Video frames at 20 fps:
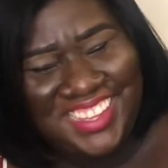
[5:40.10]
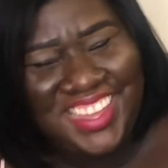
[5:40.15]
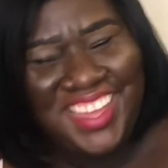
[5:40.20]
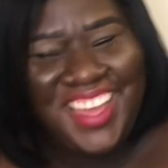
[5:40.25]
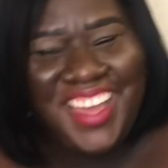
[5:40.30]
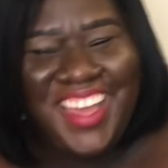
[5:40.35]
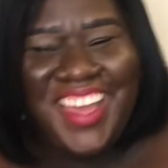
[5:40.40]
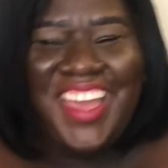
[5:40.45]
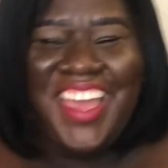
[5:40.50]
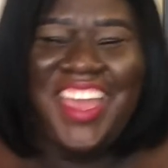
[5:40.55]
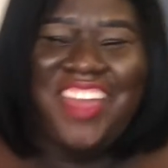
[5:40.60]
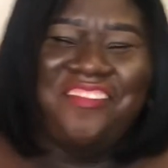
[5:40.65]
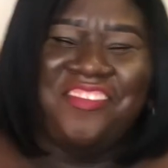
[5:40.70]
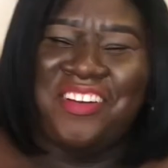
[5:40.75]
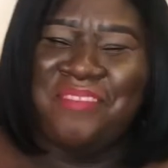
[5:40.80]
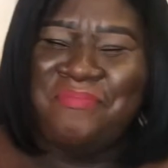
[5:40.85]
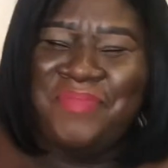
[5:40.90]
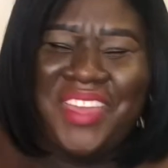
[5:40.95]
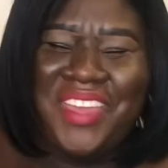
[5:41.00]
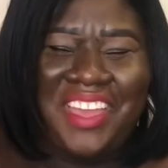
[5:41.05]
if
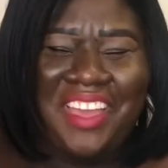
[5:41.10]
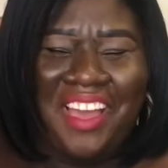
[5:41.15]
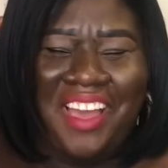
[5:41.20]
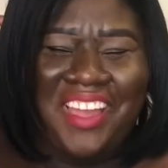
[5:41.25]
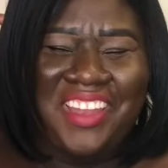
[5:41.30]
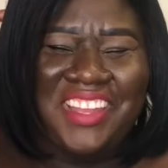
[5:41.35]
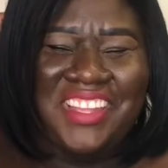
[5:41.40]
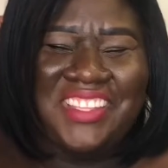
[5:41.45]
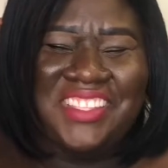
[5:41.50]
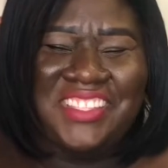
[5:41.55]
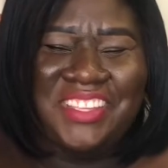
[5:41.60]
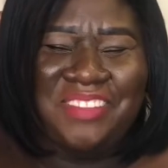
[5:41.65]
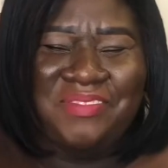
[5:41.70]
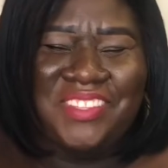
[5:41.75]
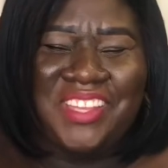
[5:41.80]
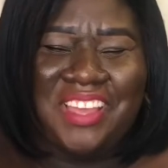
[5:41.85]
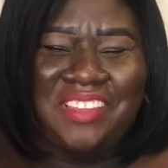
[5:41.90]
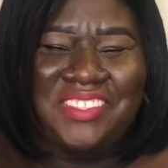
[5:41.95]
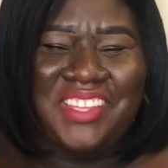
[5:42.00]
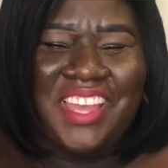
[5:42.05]
I'm being honest,
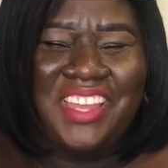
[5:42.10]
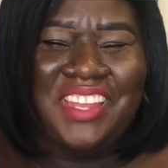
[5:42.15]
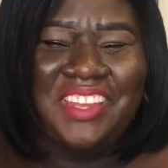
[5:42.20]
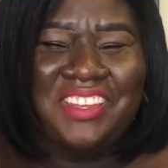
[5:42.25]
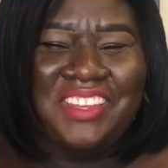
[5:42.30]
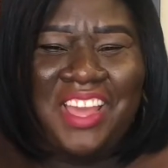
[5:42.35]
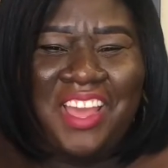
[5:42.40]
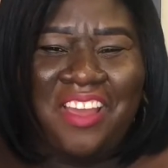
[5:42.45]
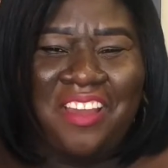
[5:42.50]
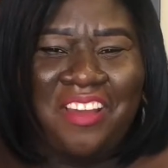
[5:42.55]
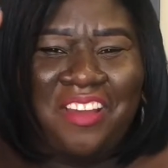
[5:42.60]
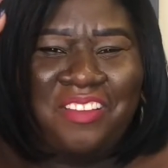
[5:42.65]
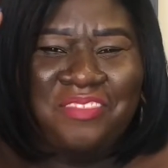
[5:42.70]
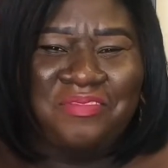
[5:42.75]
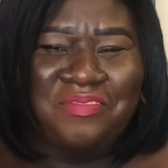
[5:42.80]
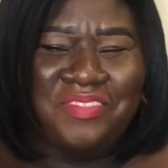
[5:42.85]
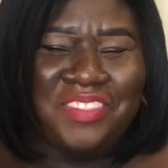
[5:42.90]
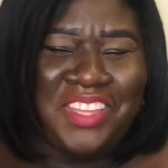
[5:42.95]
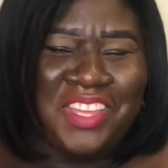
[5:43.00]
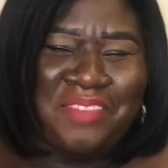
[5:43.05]
sometimes I did not,
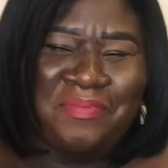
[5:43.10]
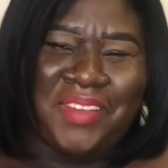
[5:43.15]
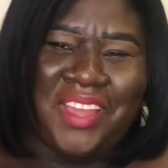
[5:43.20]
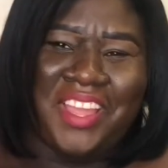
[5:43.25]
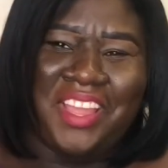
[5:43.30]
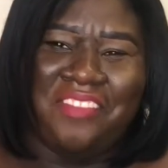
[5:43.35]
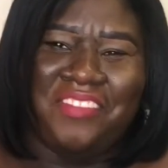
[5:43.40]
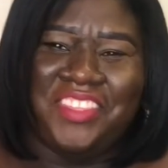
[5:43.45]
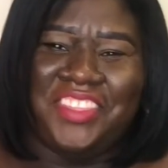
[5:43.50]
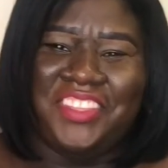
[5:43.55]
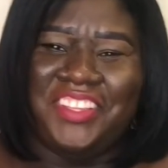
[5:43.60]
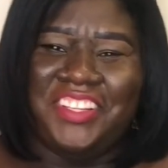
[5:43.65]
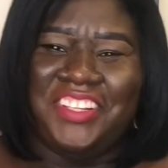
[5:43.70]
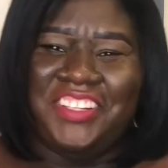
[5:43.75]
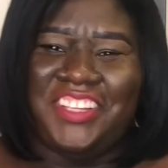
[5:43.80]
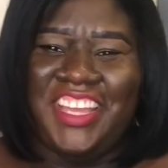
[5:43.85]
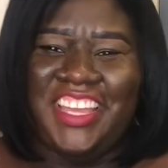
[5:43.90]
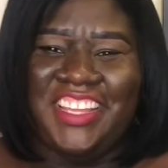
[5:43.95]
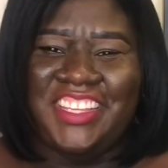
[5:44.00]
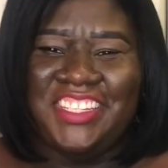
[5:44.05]
oh, look at my hair with a
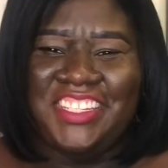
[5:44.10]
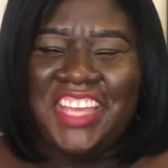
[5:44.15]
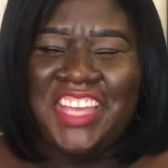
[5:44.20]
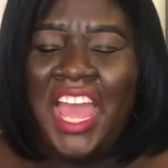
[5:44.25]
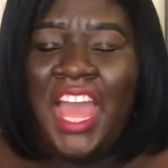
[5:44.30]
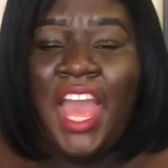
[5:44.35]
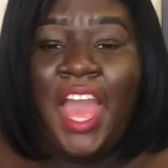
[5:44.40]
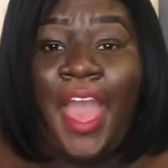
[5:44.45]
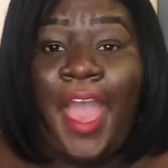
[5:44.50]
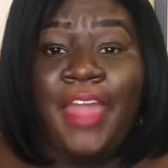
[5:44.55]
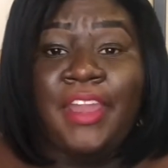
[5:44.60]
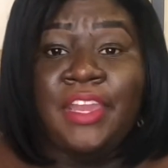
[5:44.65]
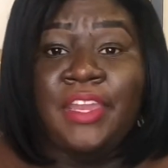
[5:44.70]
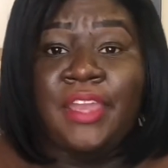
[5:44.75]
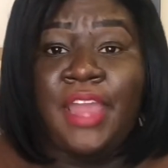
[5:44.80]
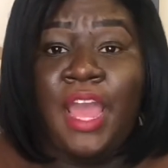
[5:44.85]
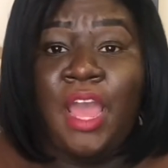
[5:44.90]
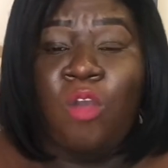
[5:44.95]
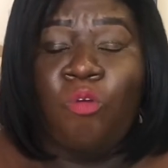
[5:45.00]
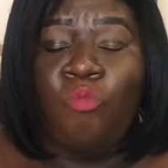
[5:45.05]
little itch. I
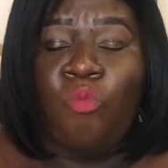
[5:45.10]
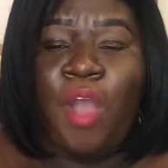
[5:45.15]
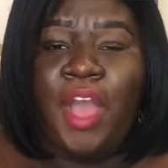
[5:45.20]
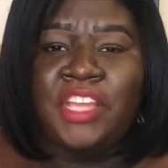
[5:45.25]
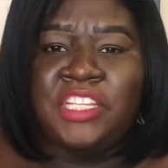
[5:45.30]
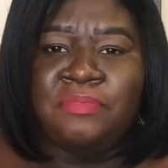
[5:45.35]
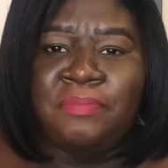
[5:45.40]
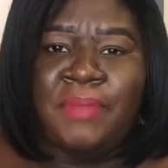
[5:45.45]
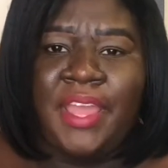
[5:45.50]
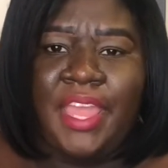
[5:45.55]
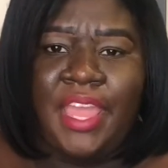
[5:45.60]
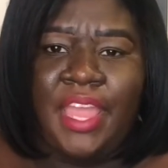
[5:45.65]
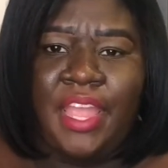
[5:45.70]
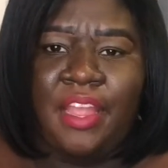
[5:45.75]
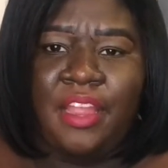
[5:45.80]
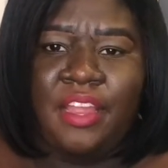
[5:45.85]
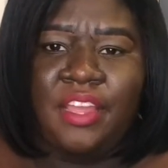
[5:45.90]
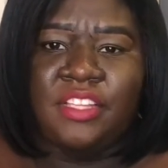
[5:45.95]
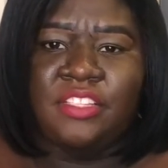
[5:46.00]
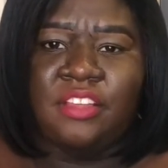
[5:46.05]
did not wash my
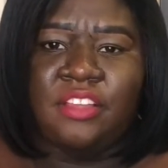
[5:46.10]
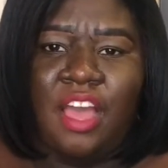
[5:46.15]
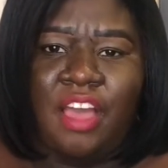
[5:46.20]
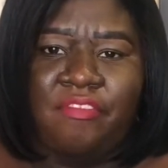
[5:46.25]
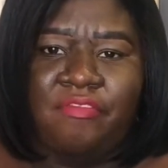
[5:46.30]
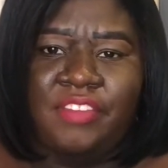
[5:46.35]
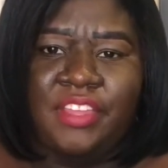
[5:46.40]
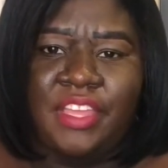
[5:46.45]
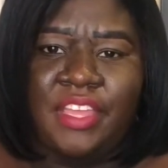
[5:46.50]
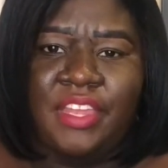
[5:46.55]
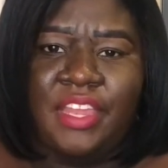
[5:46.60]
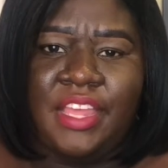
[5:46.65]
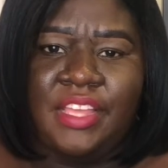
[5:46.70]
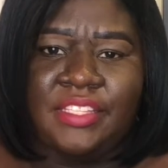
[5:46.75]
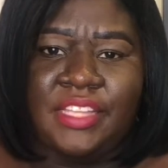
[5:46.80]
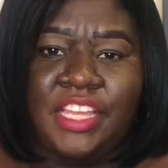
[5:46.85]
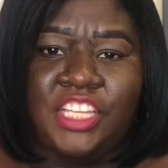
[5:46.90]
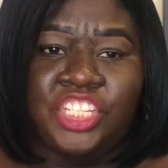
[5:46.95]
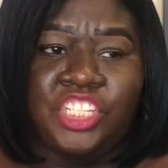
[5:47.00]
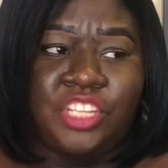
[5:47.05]
hair as often
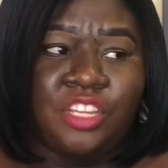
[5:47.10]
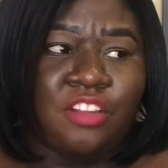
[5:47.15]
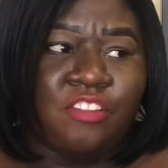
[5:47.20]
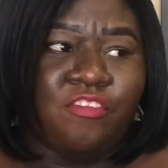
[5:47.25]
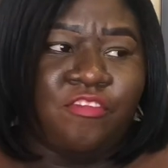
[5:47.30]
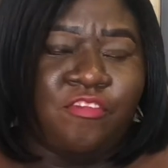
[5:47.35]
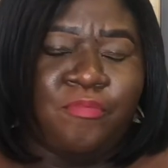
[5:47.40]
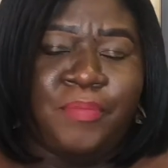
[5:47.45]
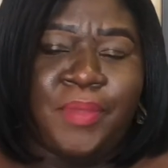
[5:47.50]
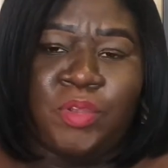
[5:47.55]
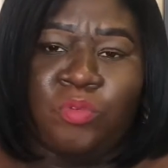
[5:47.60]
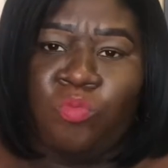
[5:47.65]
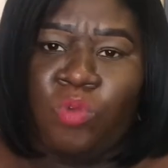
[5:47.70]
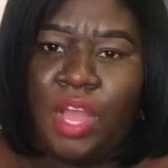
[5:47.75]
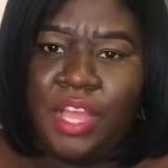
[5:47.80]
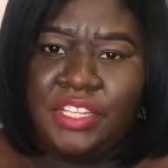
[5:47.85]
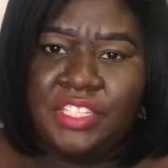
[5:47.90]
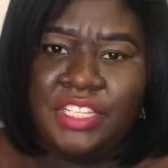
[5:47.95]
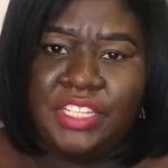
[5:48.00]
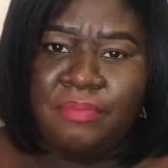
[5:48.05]
as I should have been
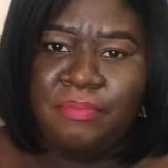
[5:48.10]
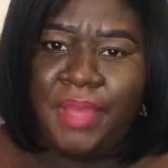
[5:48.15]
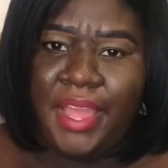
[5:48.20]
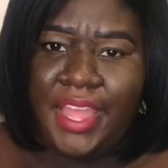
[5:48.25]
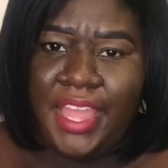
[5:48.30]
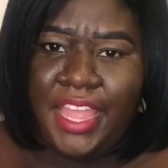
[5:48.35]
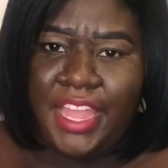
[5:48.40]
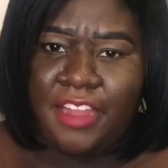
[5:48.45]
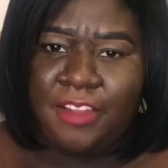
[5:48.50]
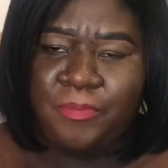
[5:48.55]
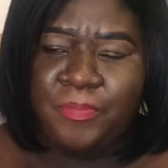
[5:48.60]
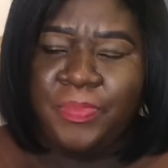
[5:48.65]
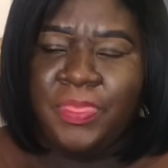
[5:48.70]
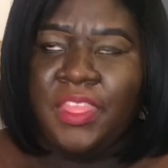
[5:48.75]
washing my hair.